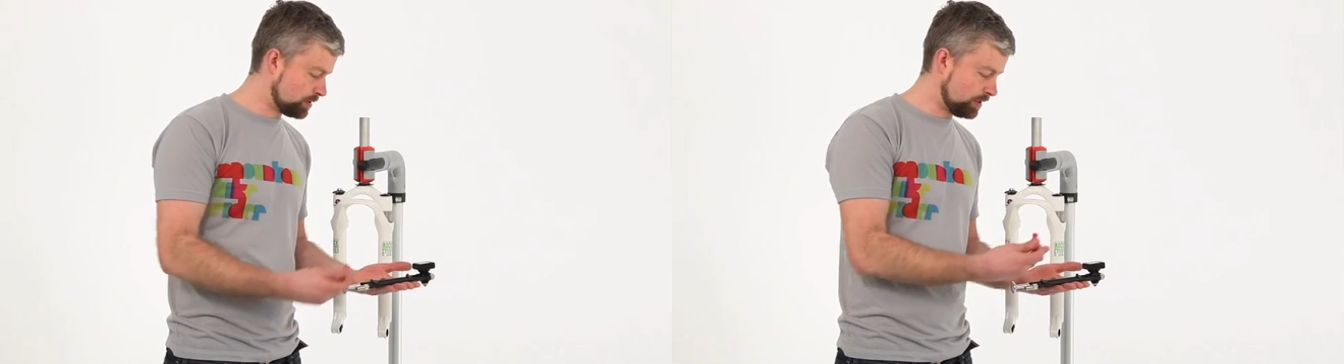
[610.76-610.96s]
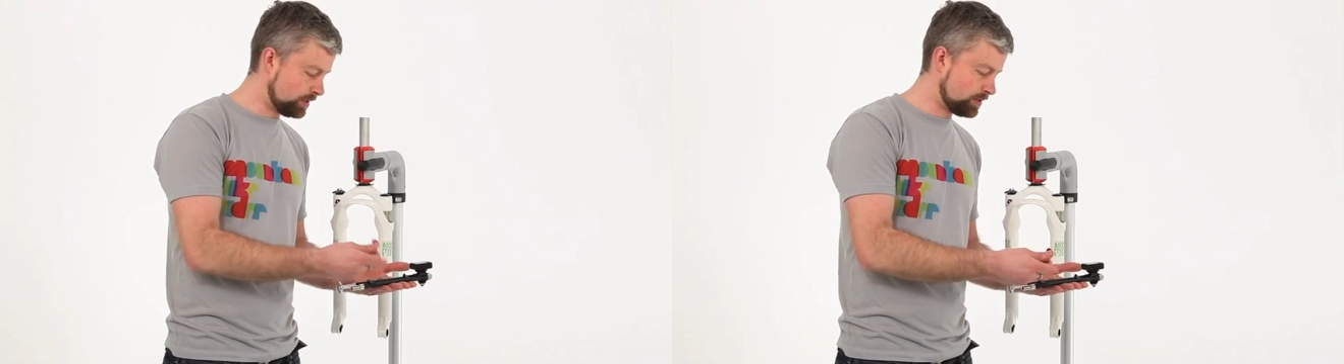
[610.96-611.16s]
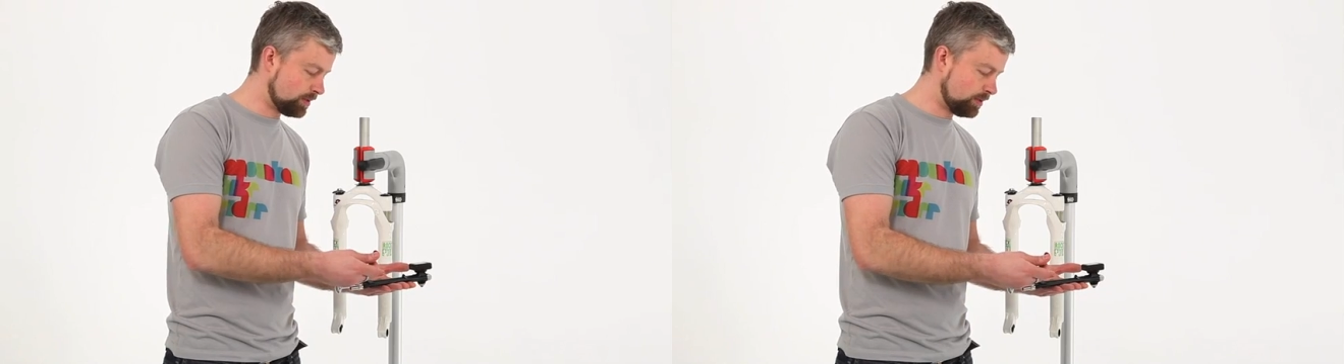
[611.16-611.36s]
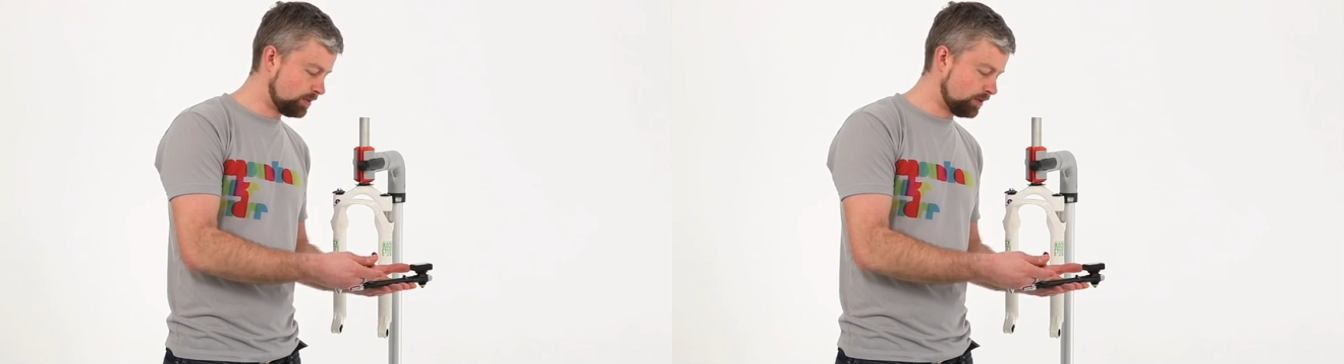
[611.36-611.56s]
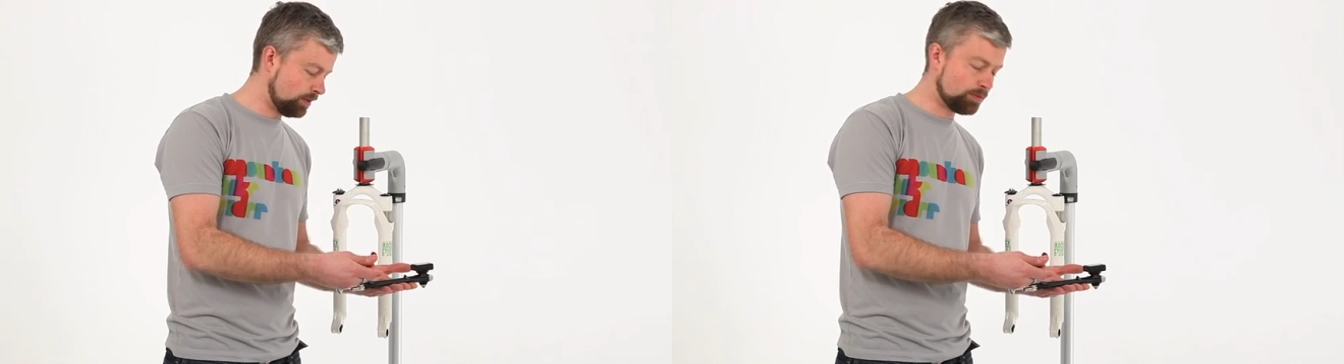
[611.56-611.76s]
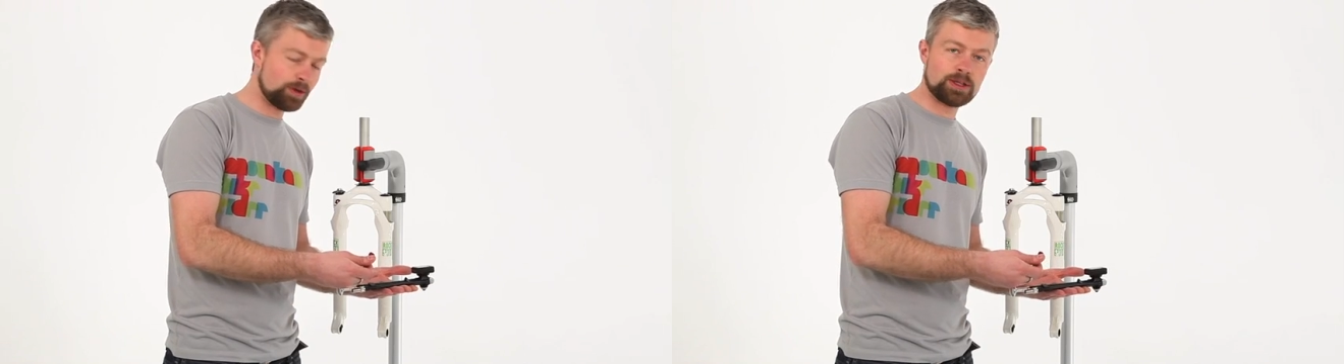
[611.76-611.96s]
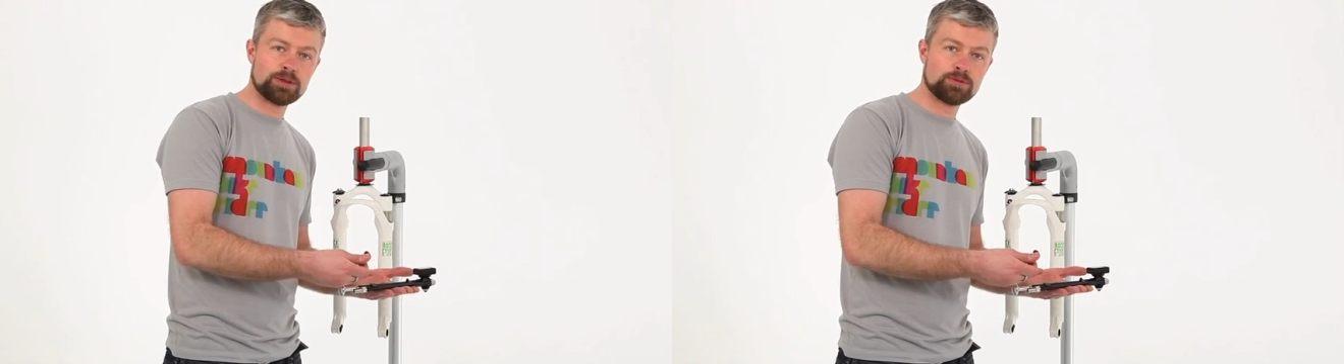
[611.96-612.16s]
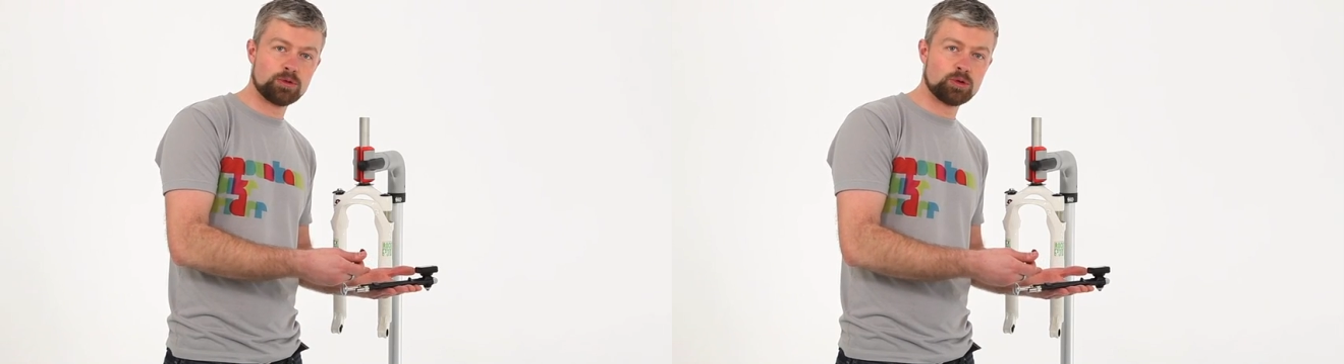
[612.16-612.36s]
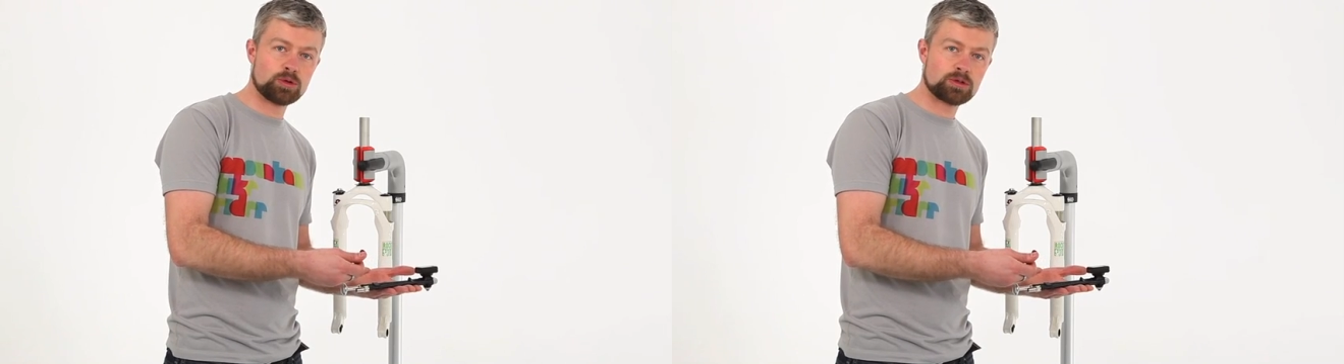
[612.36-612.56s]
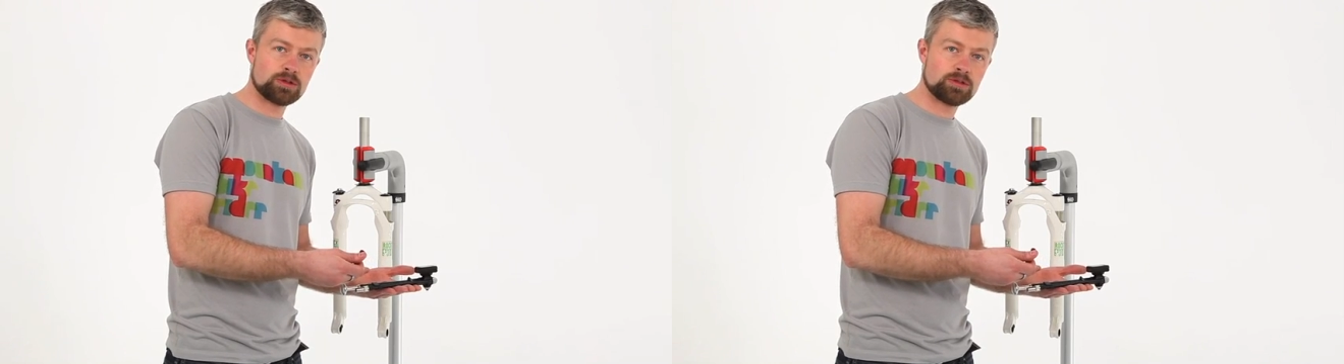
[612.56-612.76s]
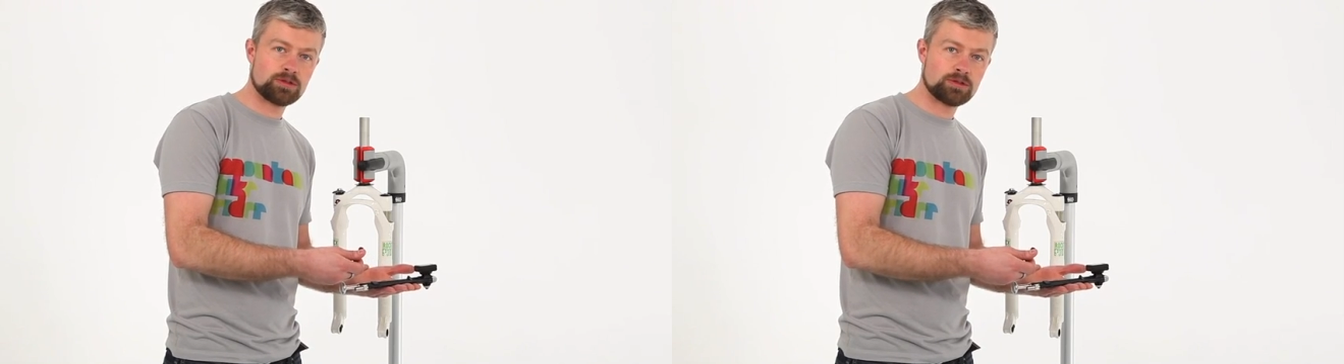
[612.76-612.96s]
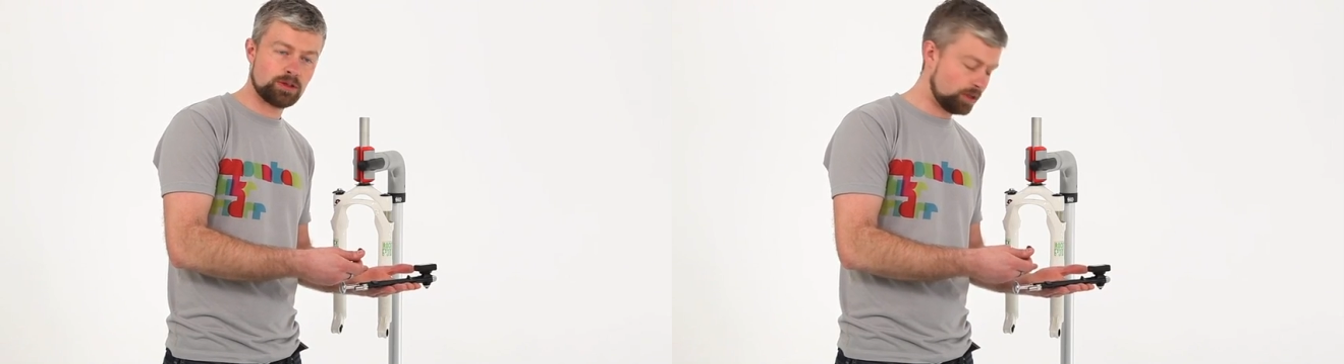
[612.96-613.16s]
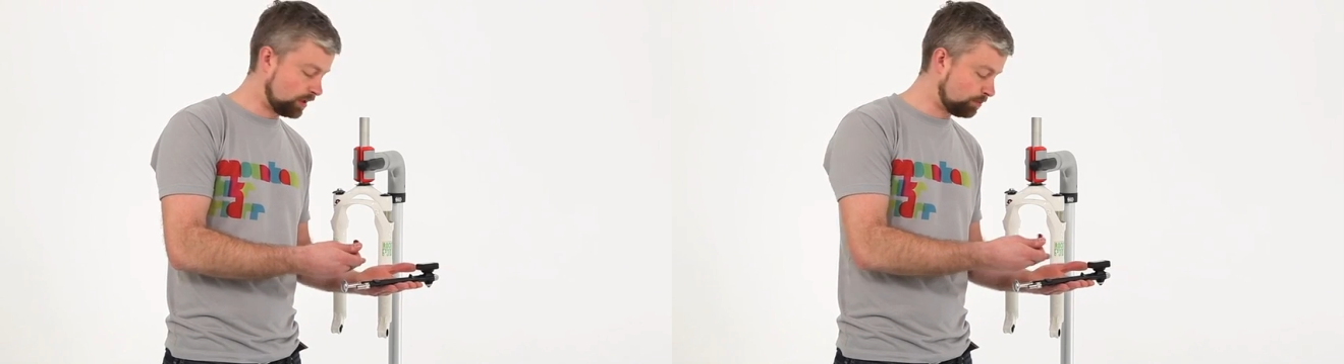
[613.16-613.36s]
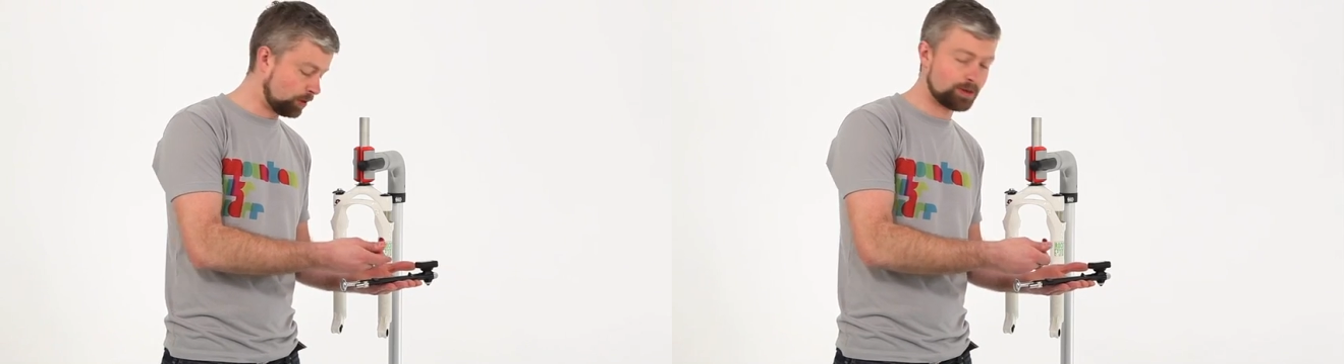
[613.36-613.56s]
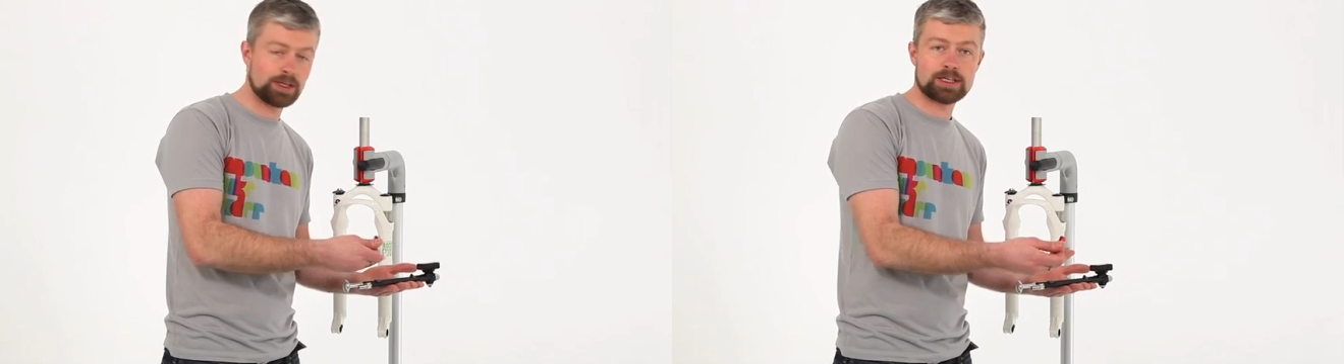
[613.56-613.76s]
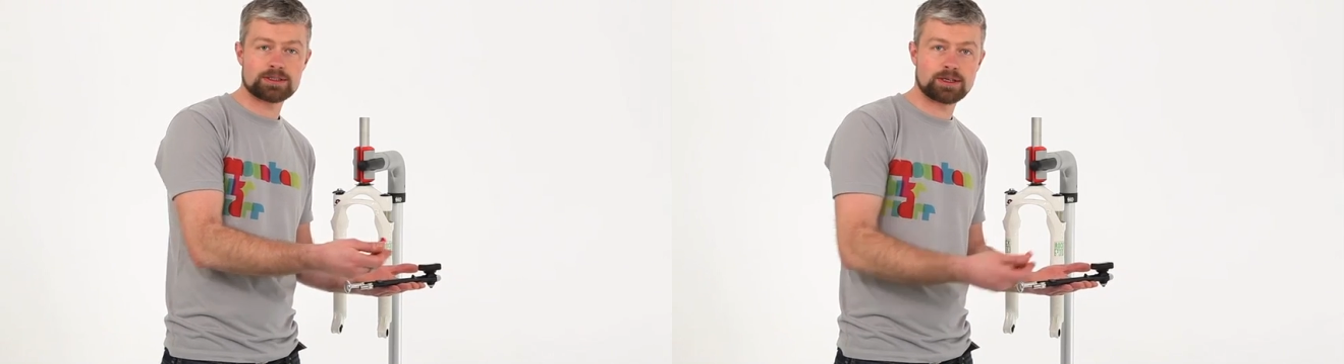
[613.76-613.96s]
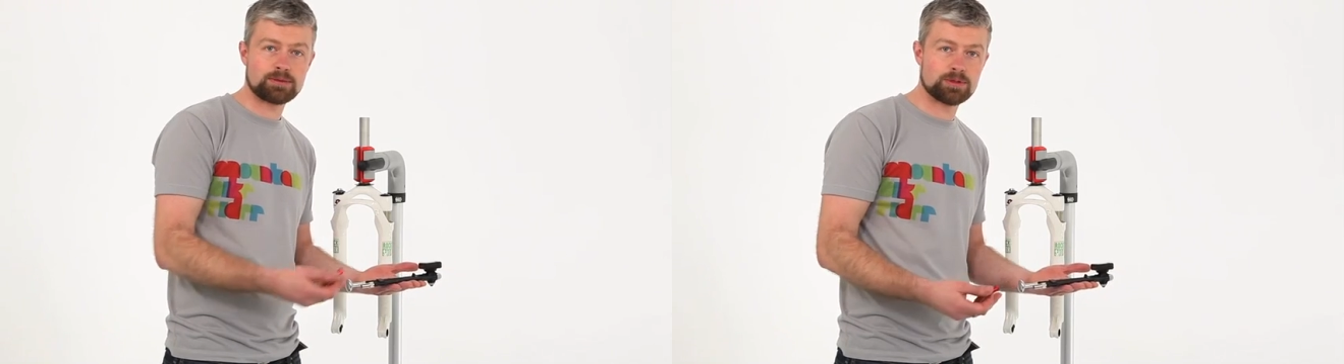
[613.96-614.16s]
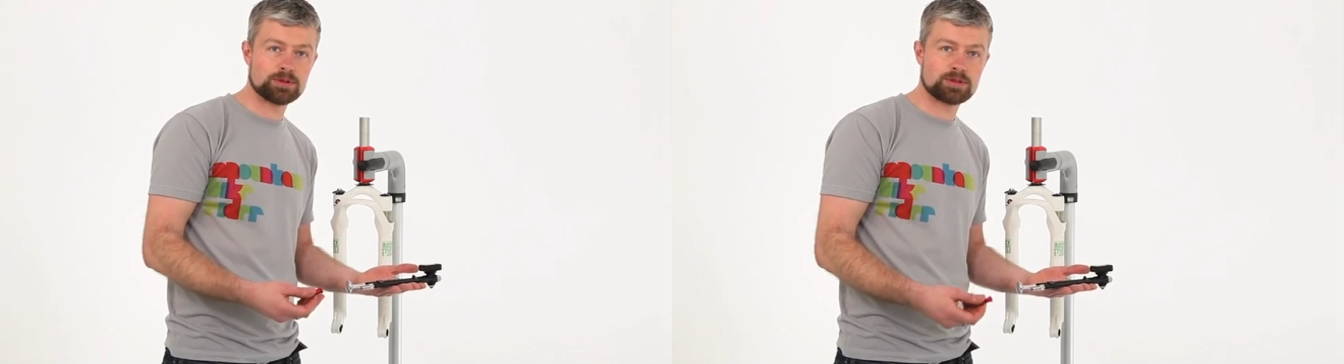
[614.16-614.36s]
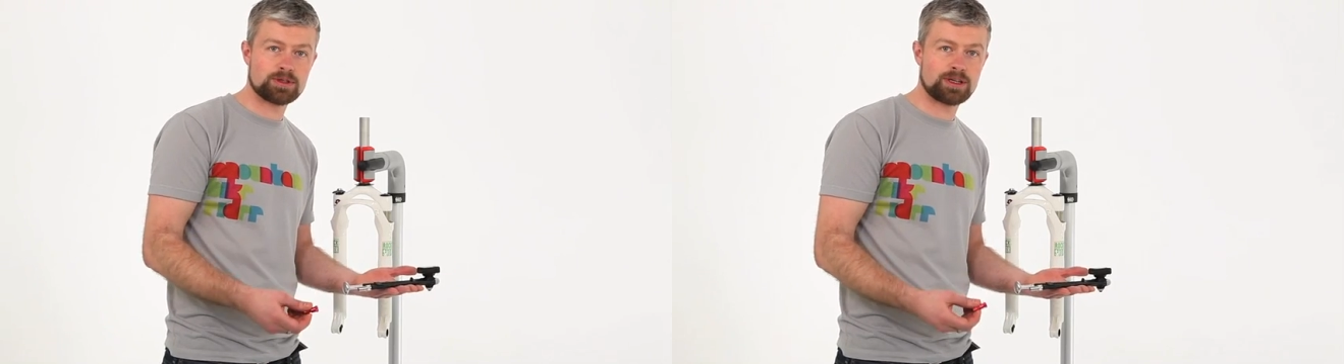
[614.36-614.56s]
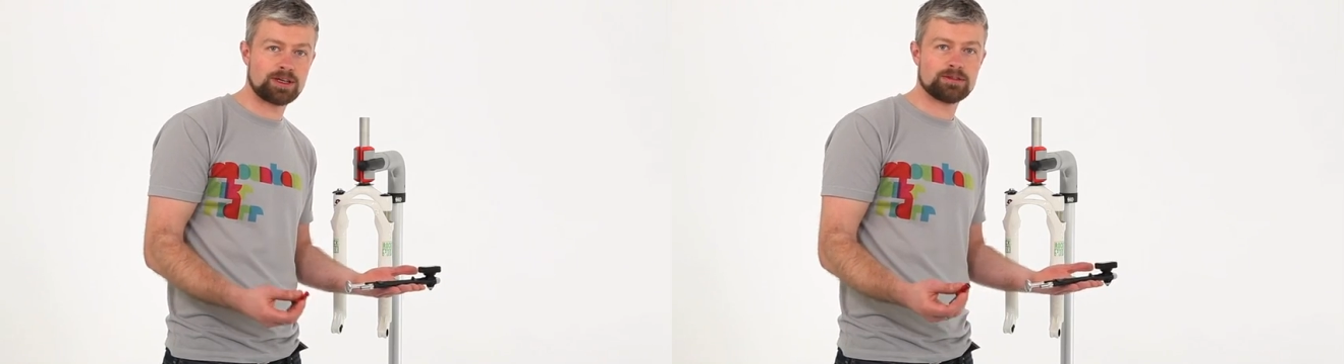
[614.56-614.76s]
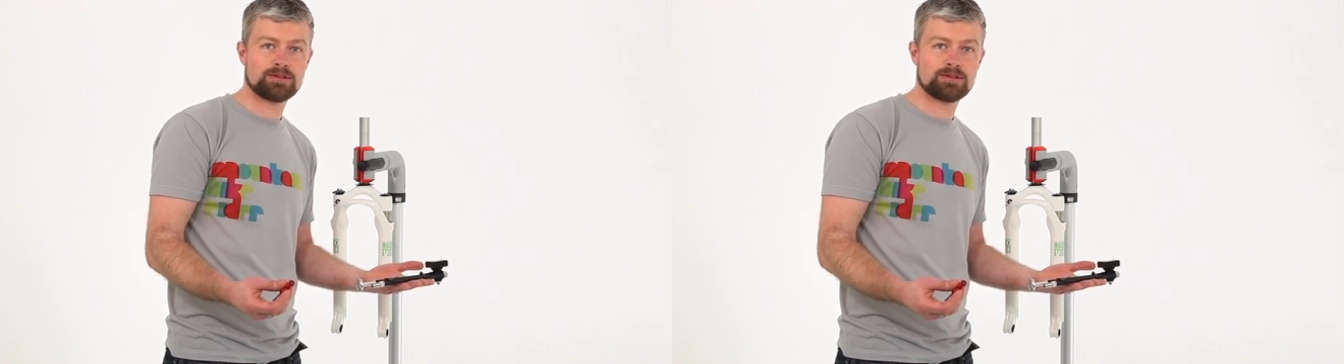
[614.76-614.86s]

need to inflate the fork, both the air chambers to their